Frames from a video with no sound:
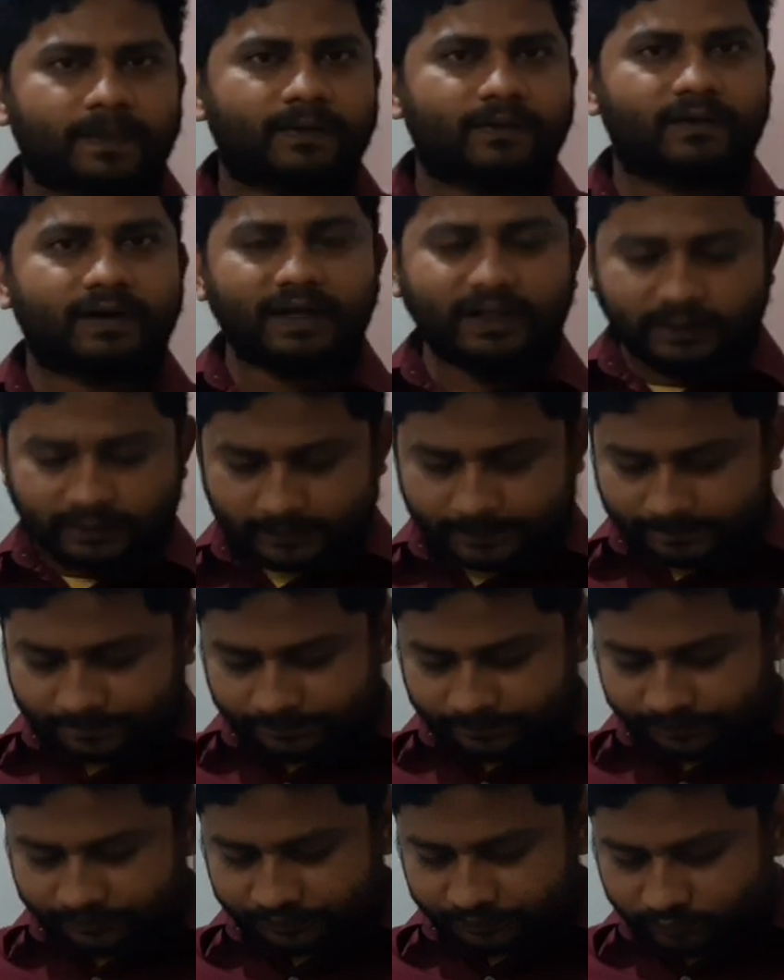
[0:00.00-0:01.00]
Right?
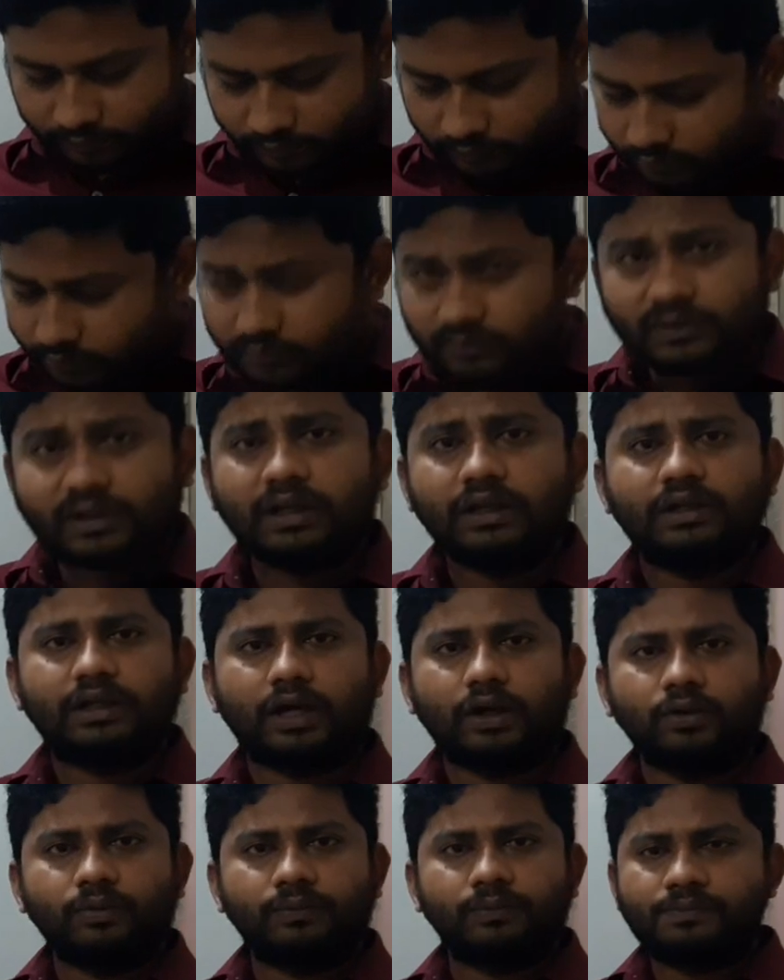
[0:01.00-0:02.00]

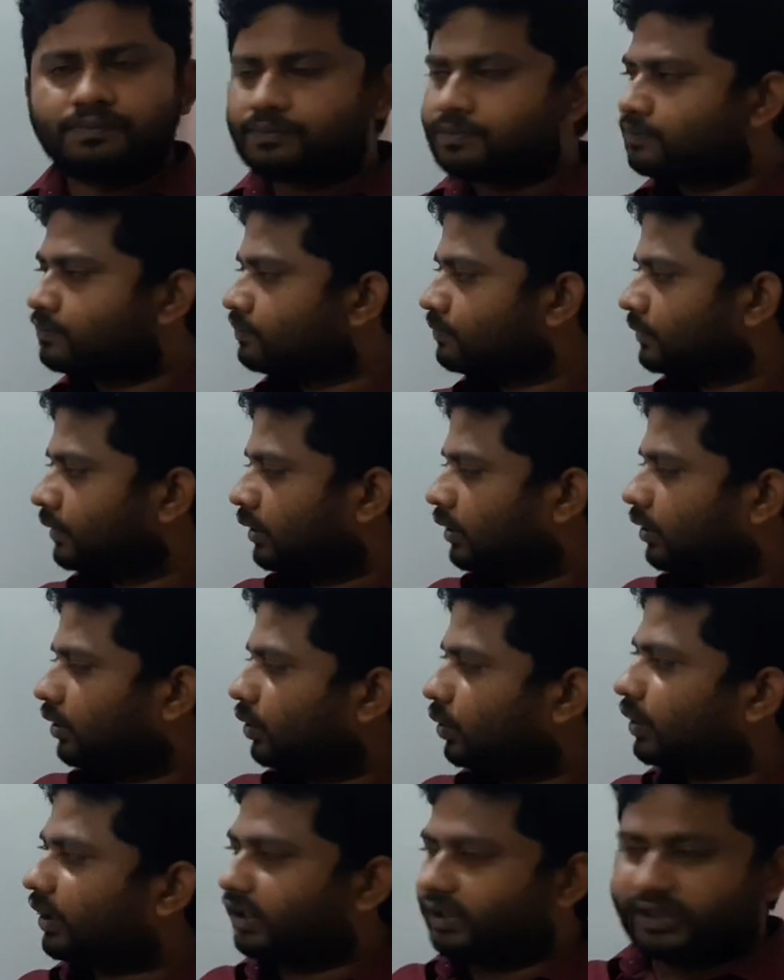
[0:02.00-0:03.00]
Now,
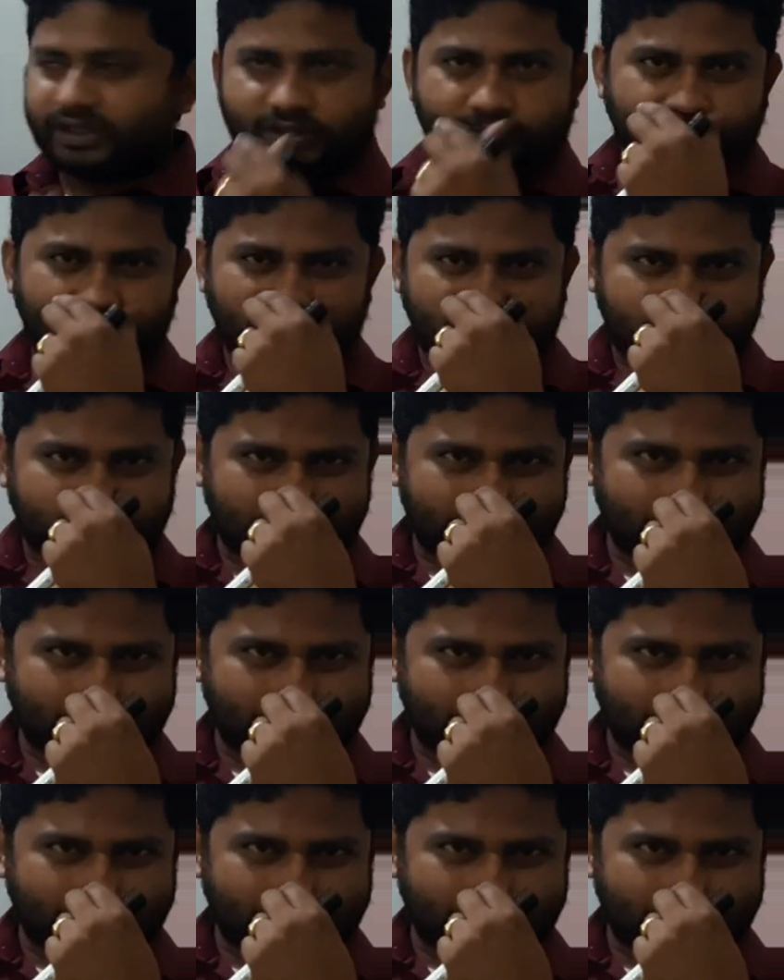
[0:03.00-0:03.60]
look at this part.